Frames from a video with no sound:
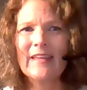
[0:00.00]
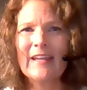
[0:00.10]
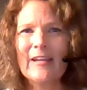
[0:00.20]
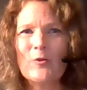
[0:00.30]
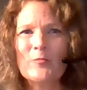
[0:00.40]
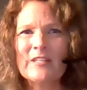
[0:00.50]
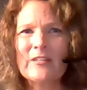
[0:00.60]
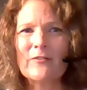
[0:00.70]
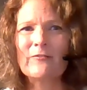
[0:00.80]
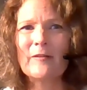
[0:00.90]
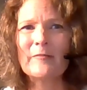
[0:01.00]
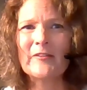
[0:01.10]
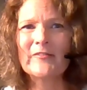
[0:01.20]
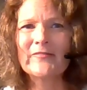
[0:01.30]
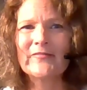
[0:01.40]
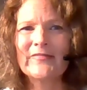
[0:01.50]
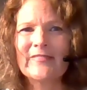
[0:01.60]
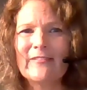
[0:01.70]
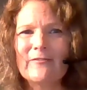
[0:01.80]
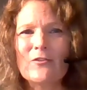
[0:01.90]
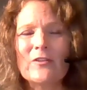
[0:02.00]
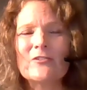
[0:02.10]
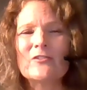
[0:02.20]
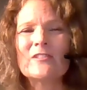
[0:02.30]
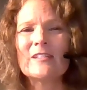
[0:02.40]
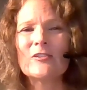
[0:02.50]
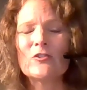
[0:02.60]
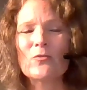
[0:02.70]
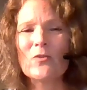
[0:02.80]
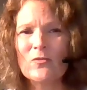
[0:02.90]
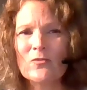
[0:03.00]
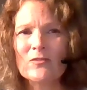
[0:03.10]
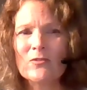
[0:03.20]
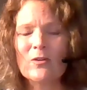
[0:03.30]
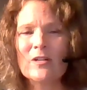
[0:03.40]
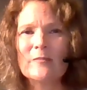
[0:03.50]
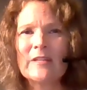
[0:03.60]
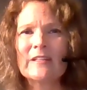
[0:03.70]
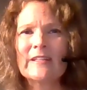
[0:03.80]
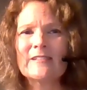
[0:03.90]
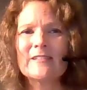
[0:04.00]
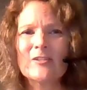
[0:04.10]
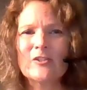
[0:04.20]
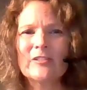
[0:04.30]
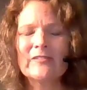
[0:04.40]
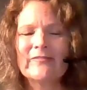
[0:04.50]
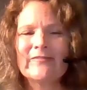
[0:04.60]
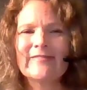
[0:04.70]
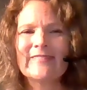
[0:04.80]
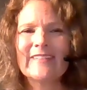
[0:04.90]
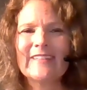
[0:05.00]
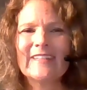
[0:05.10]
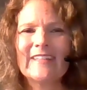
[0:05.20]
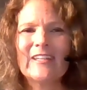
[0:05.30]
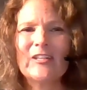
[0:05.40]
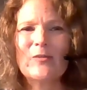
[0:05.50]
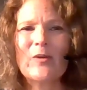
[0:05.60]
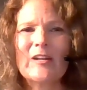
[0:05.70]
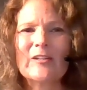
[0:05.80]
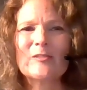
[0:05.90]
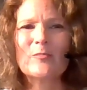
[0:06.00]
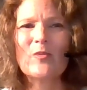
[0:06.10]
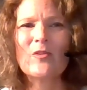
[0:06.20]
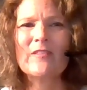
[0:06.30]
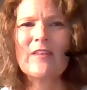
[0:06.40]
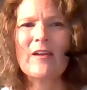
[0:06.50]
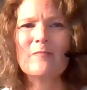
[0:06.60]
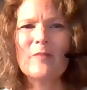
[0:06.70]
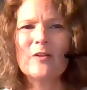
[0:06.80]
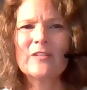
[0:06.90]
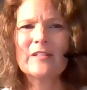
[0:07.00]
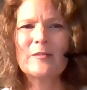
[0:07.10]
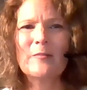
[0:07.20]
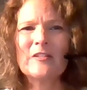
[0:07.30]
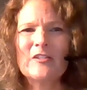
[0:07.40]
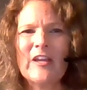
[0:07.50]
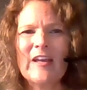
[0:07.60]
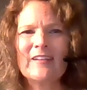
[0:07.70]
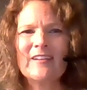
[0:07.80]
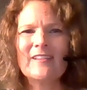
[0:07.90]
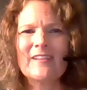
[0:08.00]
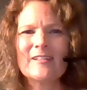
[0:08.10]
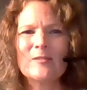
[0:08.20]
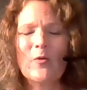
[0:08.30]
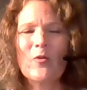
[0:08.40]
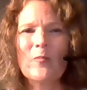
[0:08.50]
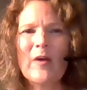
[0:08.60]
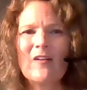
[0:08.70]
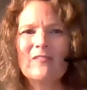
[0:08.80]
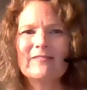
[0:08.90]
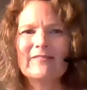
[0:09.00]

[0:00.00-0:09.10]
and I hope to hear from you. If you're interested in your own quantum healing session, you want to explore that multidimensionality that I spoke about,